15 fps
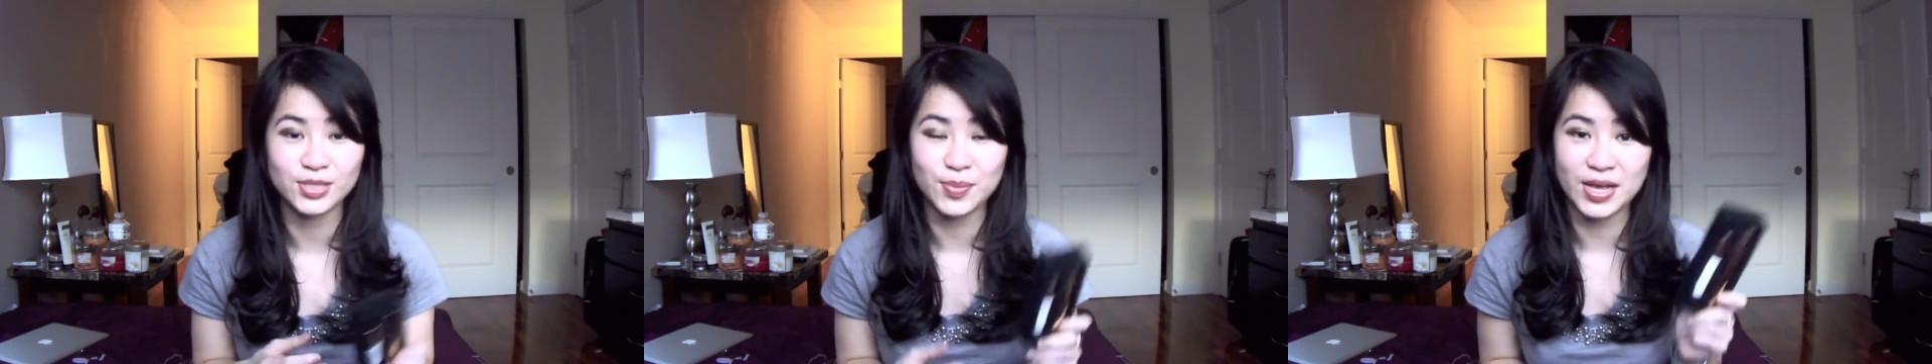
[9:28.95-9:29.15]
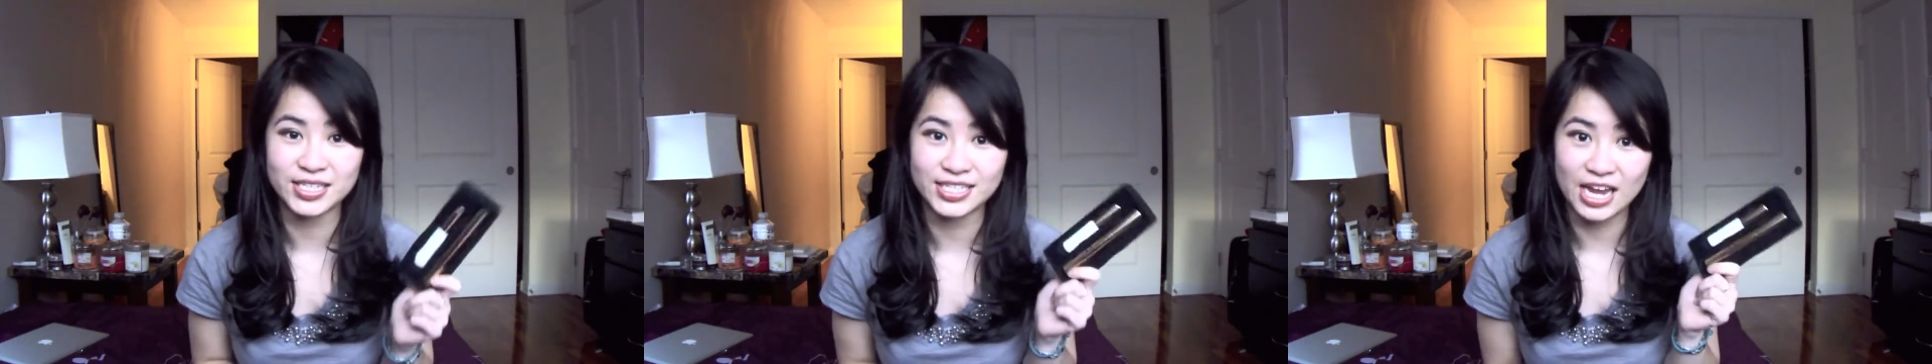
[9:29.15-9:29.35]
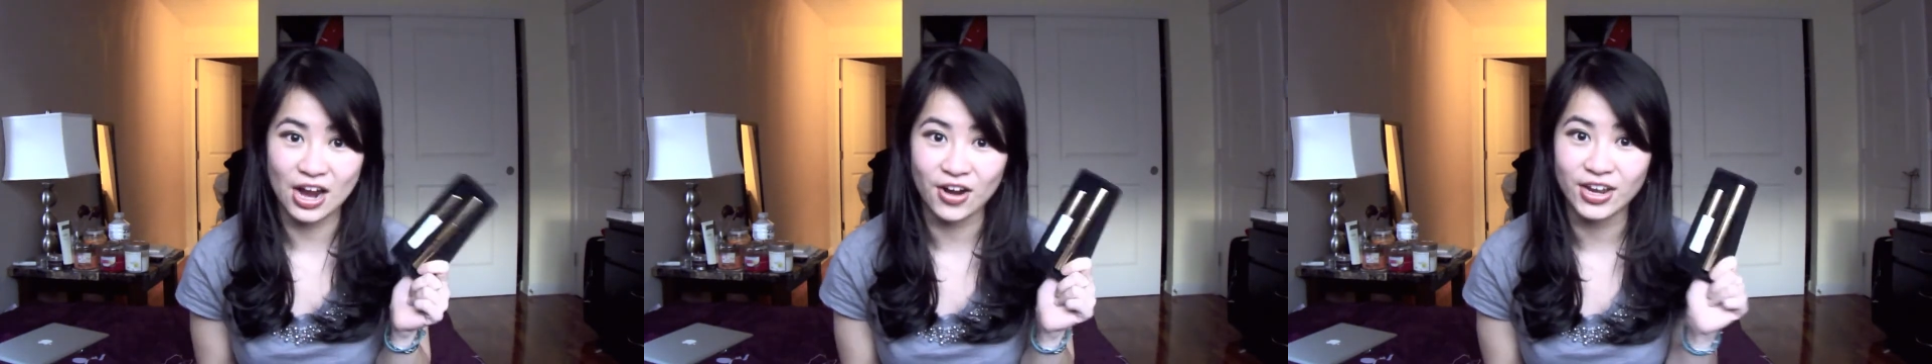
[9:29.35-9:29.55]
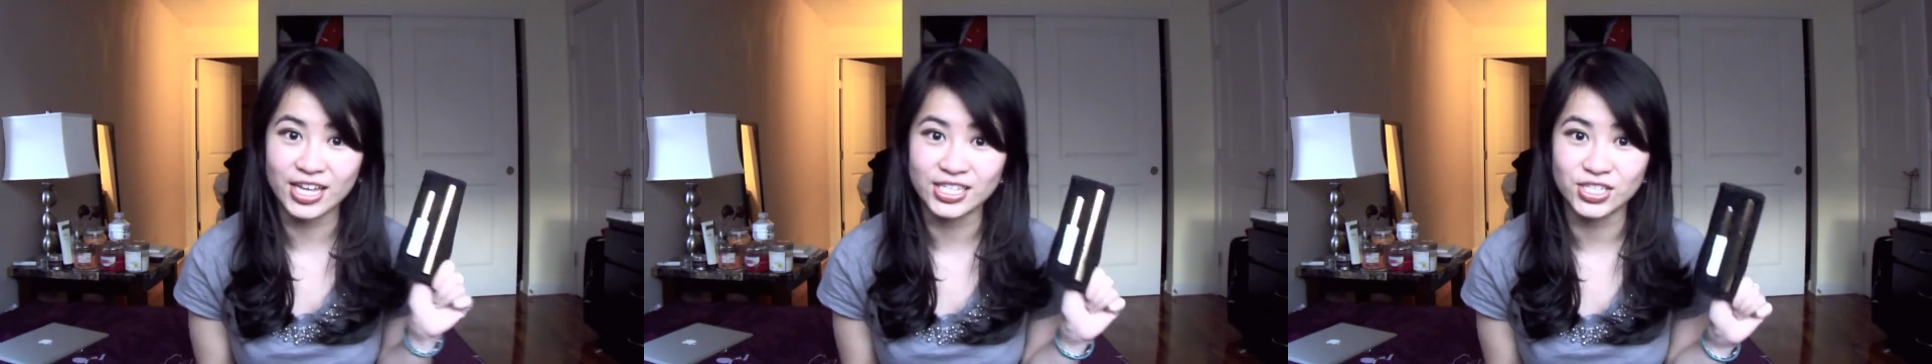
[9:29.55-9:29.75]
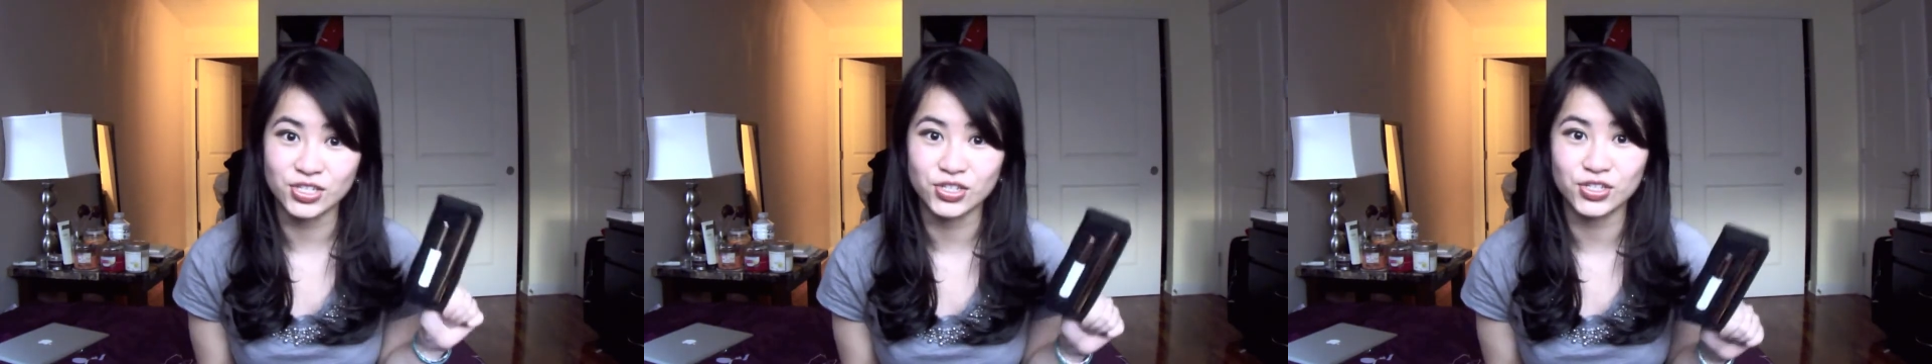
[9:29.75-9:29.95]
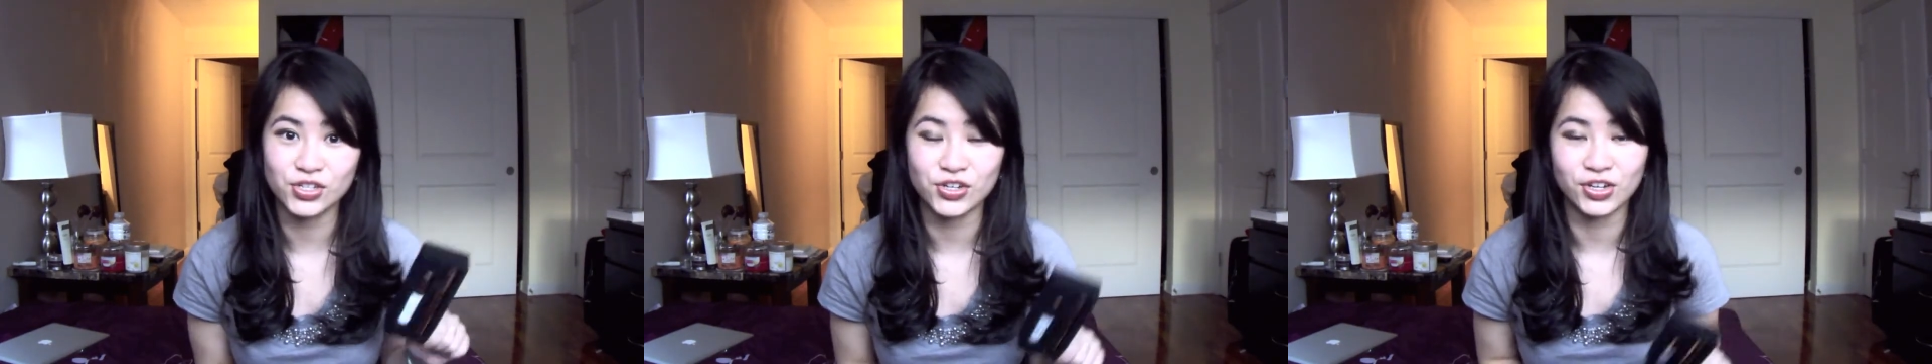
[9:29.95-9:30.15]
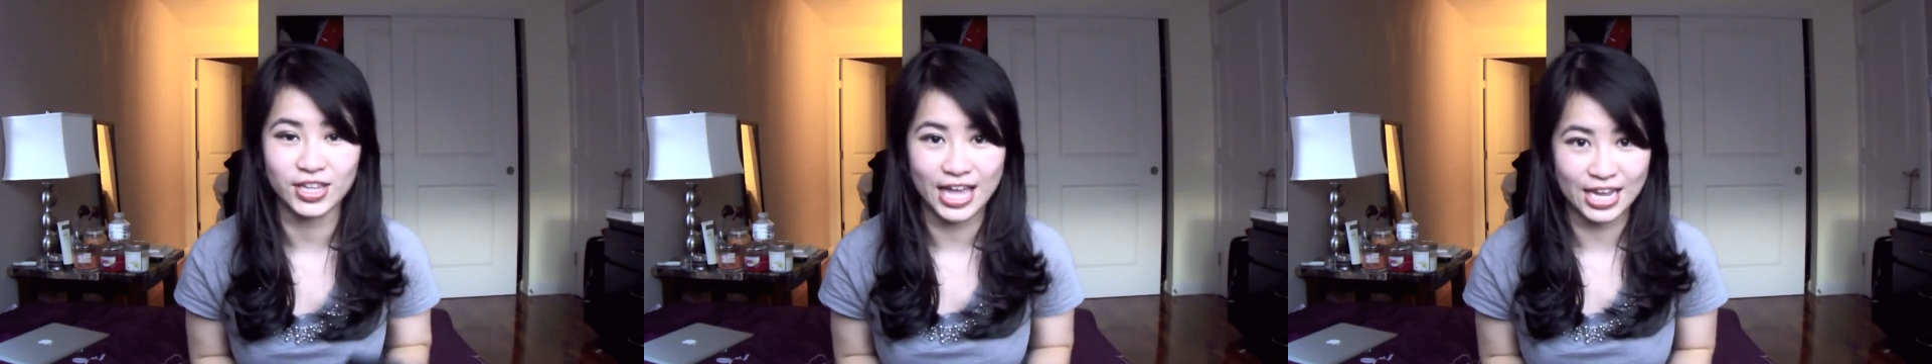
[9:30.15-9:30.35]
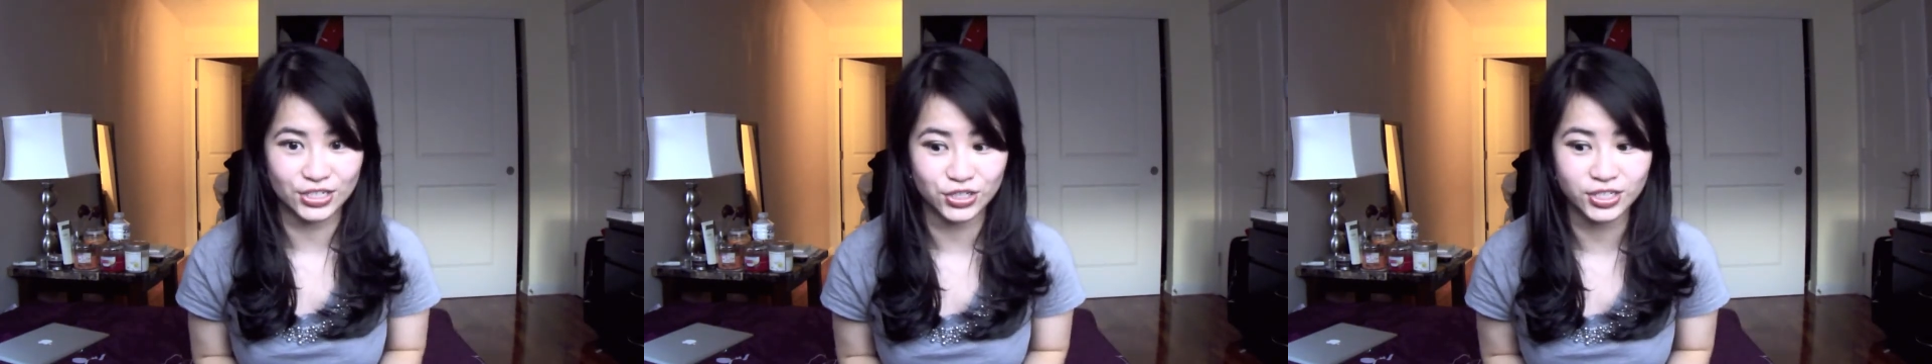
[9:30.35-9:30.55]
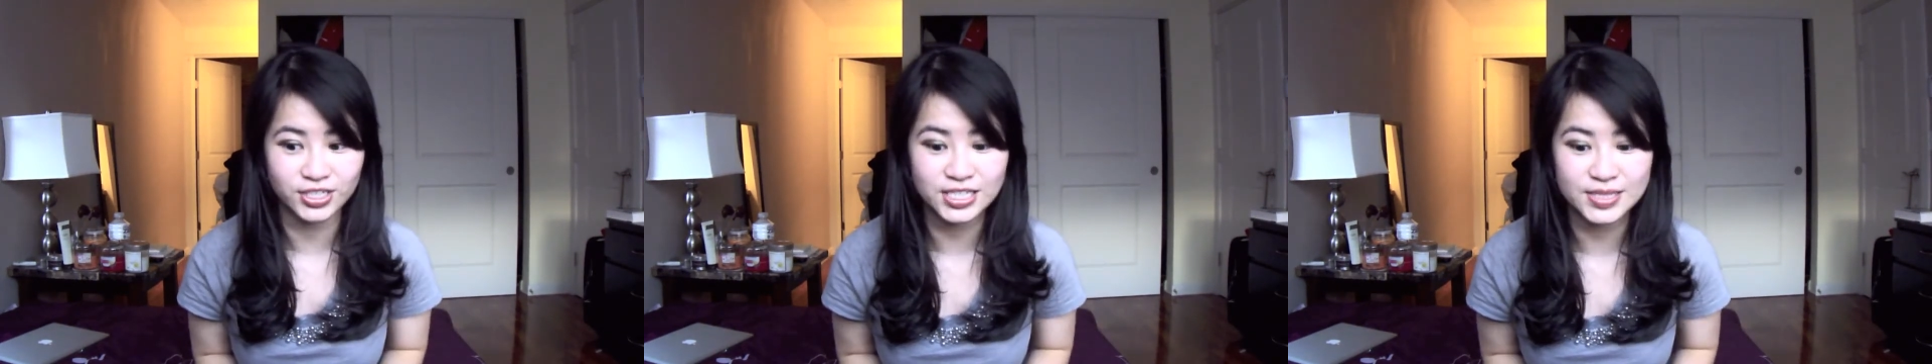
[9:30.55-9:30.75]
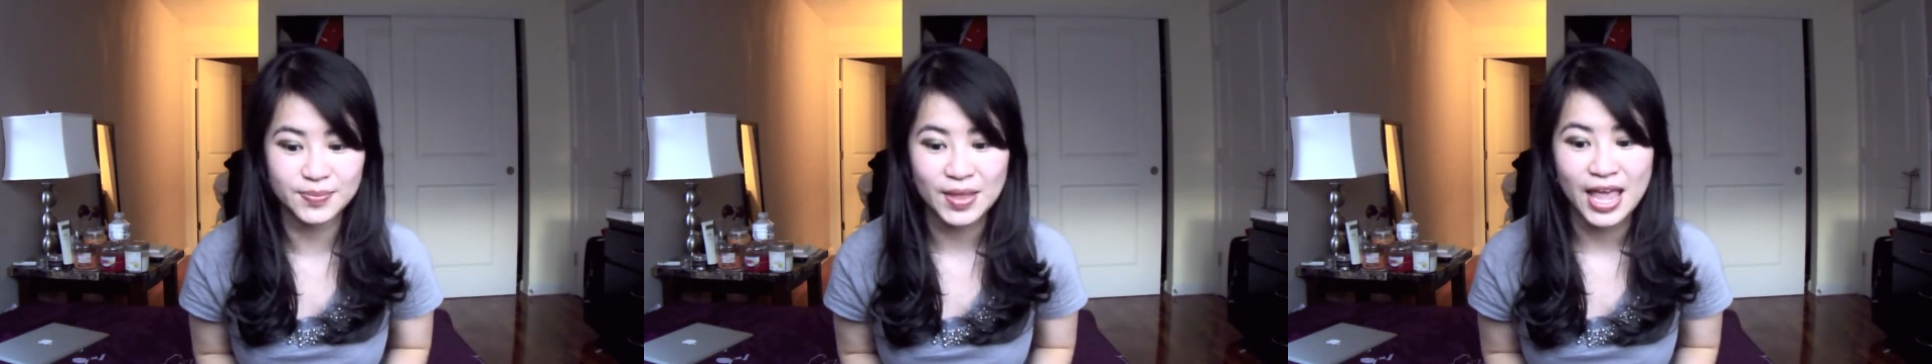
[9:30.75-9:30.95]
mascara can do to your
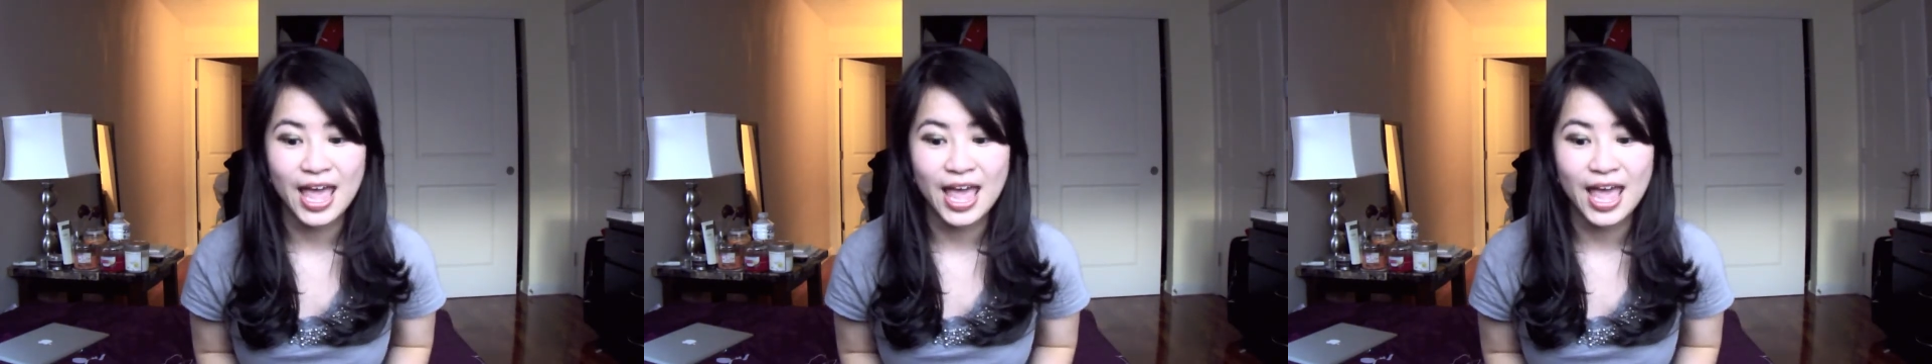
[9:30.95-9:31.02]
lashes.